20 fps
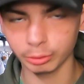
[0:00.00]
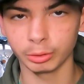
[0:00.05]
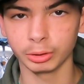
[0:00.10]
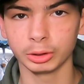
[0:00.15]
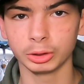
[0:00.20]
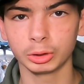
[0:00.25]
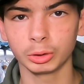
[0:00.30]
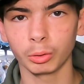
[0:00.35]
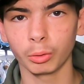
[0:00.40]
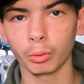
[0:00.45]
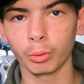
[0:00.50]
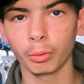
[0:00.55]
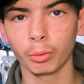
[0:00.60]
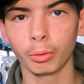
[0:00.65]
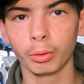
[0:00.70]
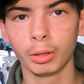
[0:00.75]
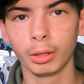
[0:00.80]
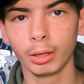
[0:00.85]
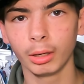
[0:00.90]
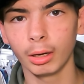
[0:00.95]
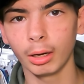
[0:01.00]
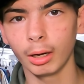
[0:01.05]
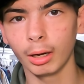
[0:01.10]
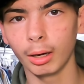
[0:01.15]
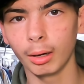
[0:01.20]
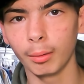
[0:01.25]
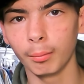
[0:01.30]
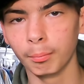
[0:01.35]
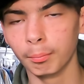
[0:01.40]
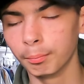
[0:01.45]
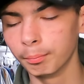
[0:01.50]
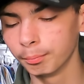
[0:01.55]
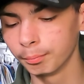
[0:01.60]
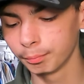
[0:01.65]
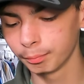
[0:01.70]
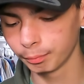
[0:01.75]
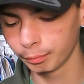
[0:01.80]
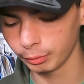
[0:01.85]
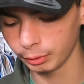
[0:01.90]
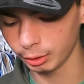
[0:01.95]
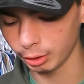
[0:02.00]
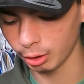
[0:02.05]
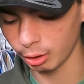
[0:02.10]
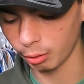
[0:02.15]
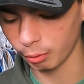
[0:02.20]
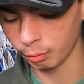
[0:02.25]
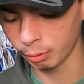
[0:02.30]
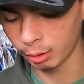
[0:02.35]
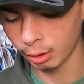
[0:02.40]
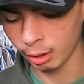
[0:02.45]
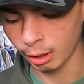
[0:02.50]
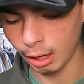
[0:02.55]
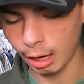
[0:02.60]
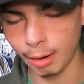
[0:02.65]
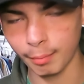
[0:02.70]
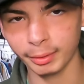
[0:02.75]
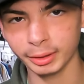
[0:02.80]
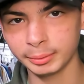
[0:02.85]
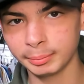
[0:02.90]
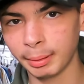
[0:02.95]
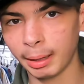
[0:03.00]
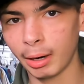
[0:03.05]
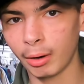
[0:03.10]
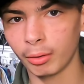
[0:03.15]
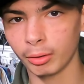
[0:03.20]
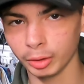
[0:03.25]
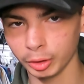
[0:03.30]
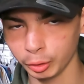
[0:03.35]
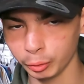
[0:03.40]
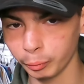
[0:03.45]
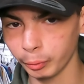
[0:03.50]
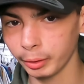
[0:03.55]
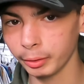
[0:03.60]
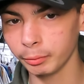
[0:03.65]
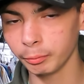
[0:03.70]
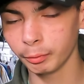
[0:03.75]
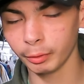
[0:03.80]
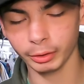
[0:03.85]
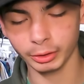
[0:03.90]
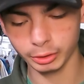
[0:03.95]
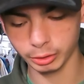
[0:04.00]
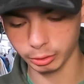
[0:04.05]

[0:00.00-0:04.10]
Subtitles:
you control, how much power you want with